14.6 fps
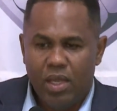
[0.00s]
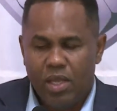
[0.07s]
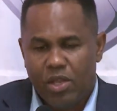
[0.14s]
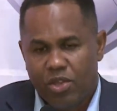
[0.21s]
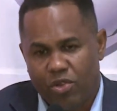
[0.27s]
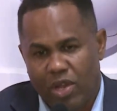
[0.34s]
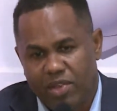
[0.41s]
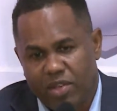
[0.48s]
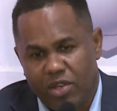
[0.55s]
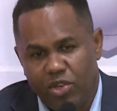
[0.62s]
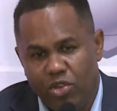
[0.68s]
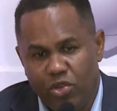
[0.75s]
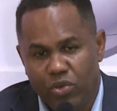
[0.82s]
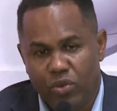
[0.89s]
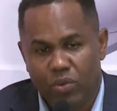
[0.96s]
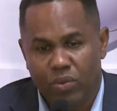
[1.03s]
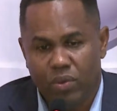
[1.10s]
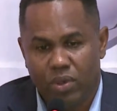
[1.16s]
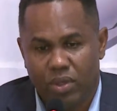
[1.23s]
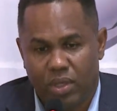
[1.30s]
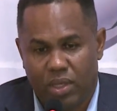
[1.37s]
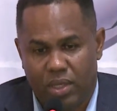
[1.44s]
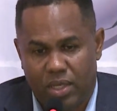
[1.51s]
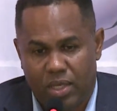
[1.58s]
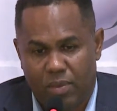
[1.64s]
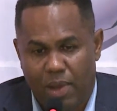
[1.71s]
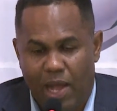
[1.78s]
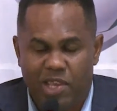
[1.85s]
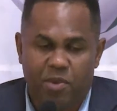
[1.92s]
So that's a new
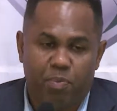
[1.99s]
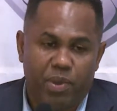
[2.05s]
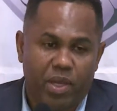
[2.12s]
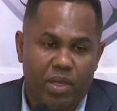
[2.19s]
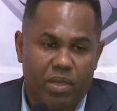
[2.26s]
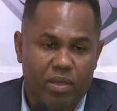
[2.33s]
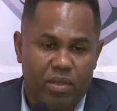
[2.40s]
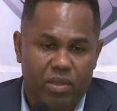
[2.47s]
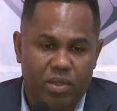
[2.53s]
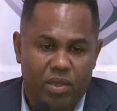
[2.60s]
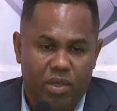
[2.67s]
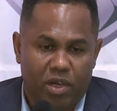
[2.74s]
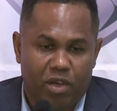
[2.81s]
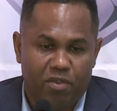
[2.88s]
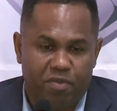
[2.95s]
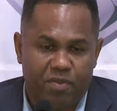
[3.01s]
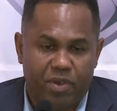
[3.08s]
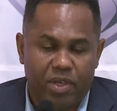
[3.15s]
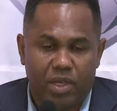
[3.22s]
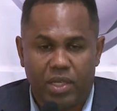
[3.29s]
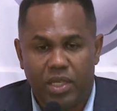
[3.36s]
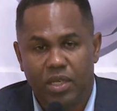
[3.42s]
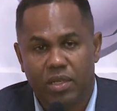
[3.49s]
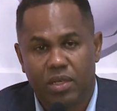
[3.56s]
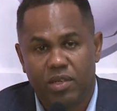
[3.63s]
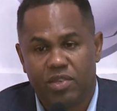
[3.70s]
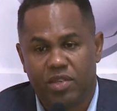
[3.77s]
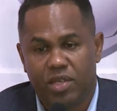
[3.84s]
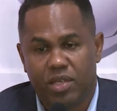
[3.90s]
aspect of the league
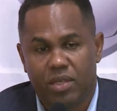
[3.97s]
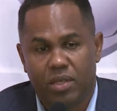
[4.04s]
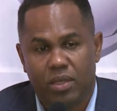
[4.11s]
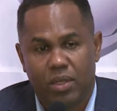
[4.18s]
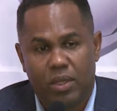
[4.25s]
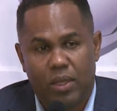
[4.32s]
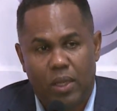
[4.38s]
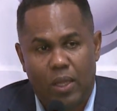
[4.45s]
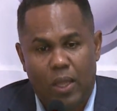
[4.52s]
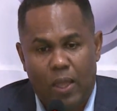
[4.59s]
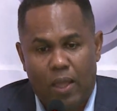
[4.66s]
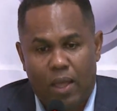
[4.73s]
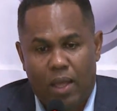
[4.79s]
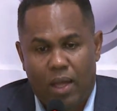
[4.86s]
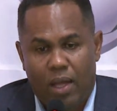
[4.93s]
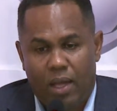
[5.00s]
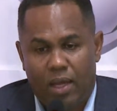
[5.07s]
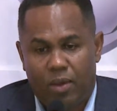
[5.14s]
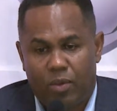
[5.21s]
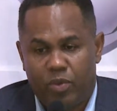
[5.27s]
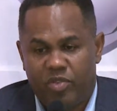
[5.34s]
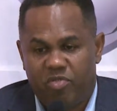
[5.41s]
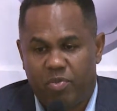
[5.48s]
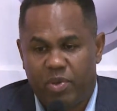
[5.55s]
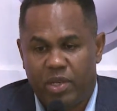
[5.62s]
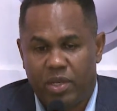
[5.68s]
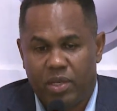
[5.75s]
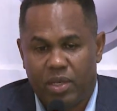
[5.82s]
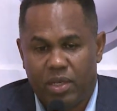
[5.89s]
this year. We've
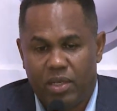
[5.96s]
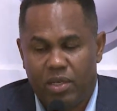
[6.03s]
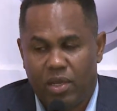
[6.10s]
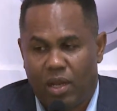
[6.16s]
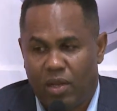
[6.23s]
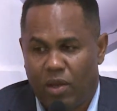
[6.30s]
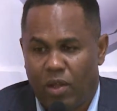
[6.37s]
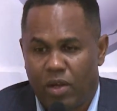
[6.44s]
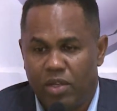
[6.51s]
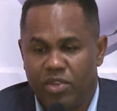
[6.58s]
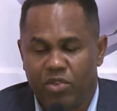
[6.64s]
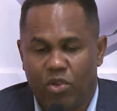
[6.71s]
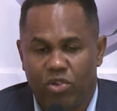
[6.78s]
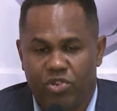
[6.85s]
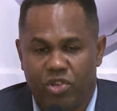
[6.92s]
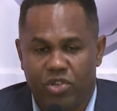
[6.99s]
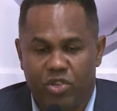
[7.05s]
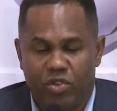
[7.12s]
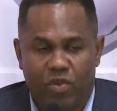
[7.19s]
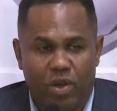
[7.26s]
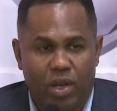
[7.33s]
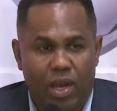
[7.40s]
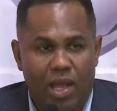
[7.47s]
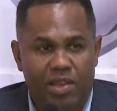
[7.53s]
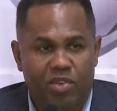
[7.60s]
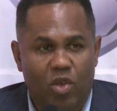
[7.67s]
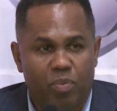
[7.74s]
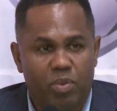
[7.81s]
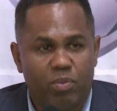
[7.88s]
been in a lot of discussions over the last
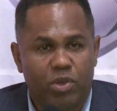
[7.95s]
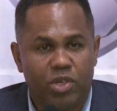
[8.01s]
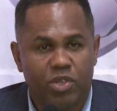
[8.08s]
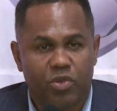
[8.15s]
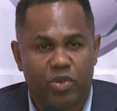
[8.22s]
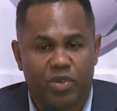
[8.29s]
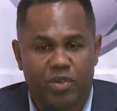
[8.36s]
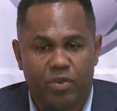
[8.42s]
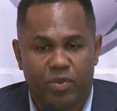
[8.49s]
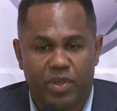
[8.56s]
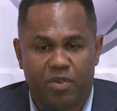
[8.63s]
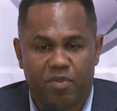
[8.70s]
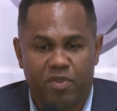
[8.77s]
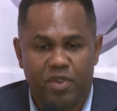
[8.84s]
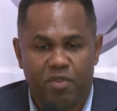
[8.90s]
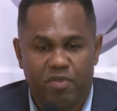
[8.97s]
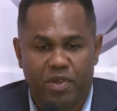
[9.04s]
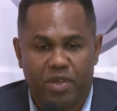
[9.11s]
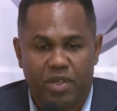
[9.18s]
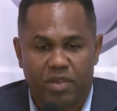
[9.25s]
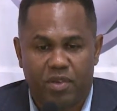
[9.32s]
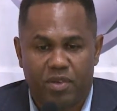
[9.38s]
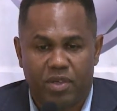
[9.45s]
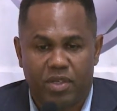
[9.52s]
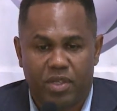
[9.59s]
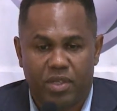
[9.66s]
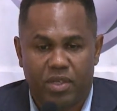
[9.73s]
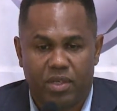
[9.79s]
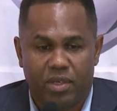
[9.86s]
couple of months with FIFA
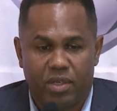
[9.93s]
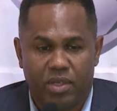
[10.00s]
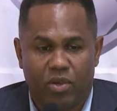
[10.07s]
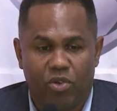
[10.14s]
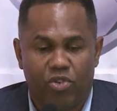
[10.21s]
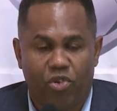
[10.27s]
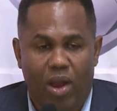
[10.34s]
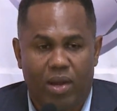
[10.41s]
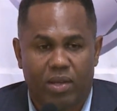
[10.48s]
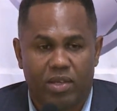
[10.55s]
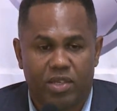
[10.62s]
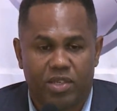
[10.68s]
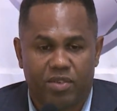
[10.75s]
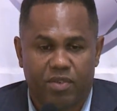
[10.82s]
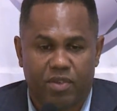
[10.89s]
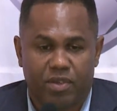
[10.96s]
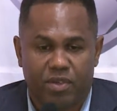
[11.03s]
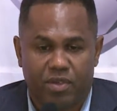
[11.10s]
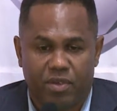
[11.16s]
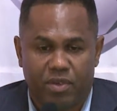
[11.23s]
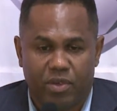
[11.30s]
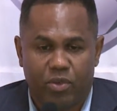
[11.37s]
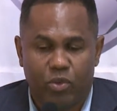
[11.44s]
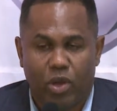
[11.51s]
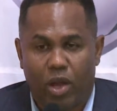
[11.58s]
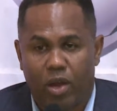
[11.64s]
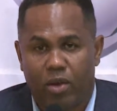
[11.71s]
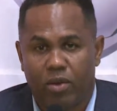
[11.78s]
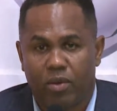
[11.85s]
and the contractors who
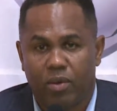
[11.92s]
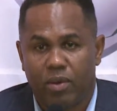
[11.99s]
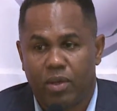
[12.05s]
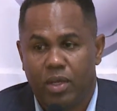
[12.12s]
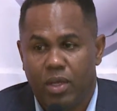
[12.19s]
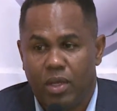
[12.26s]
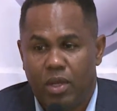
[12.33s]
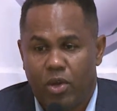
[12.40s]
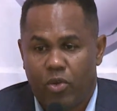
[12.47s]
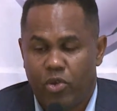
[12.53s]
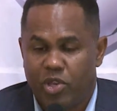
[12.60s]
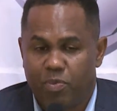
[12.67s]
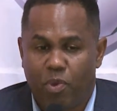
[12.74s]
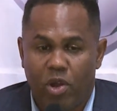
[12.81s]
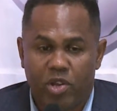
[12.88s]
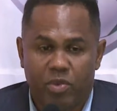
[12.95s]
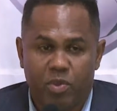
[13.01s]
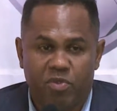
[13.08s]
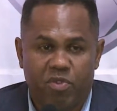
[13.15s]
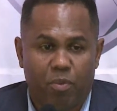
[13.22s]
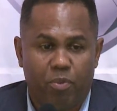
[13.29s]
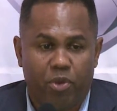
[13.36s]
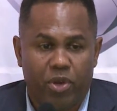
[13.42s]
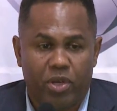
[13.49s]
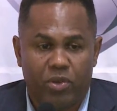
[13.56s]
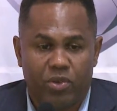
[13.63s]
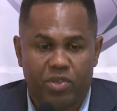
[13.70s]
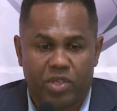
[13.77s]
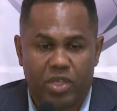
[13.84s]
are responsible for bringing
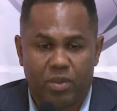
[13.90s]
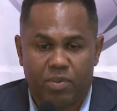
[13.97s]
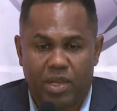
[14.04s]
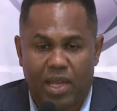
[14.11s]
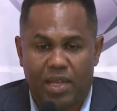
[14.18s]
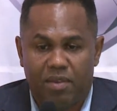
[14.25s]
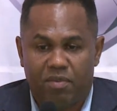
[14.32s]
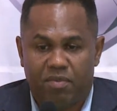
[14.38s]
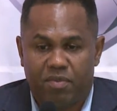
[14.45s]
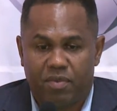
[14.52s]
those games live.